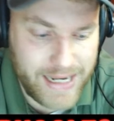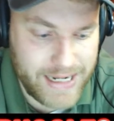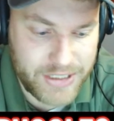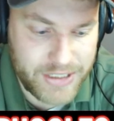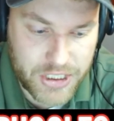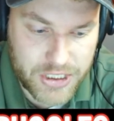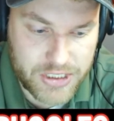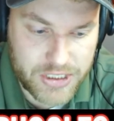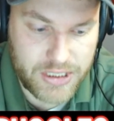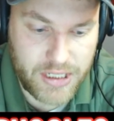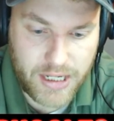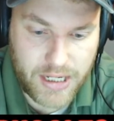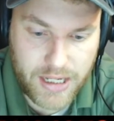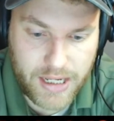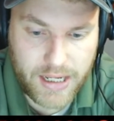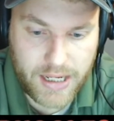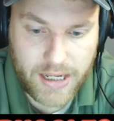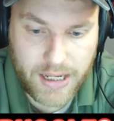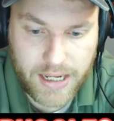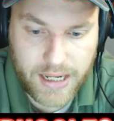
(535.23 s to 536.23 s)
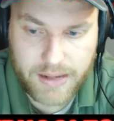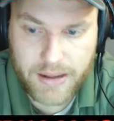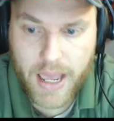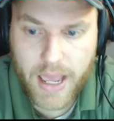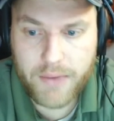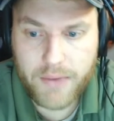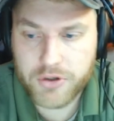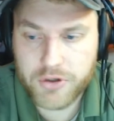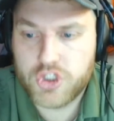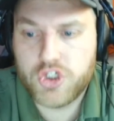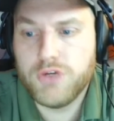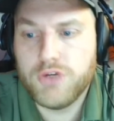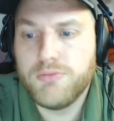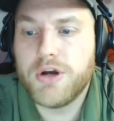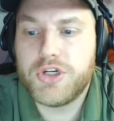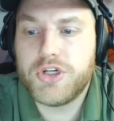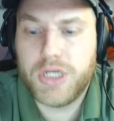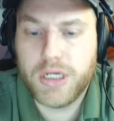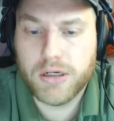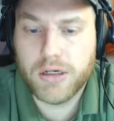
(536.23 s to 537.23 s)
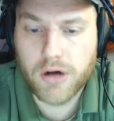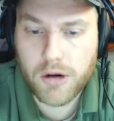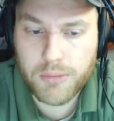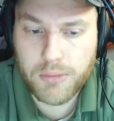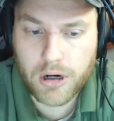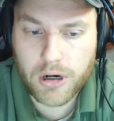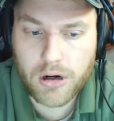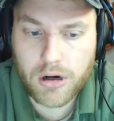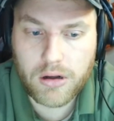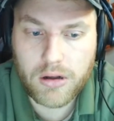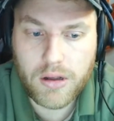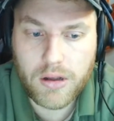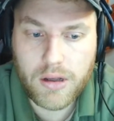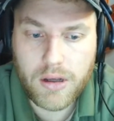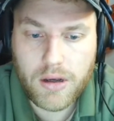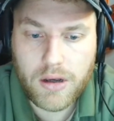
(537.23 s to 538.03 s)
it was too much hero ball